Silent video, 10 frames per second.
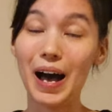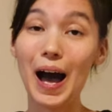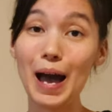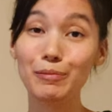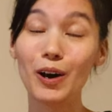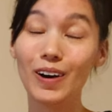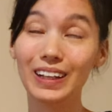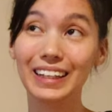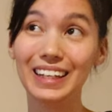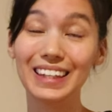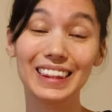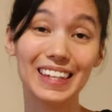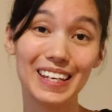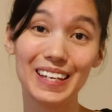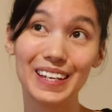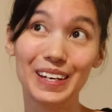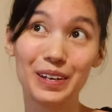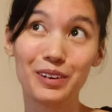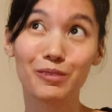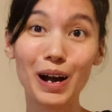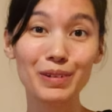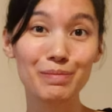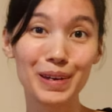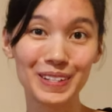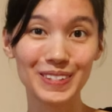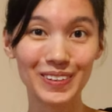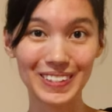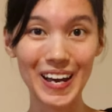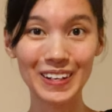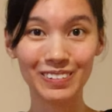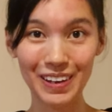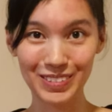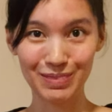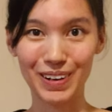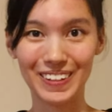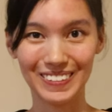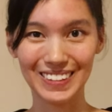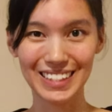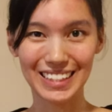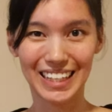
I'm calling it the Robin Minnesota Tidal Wave Sparkles.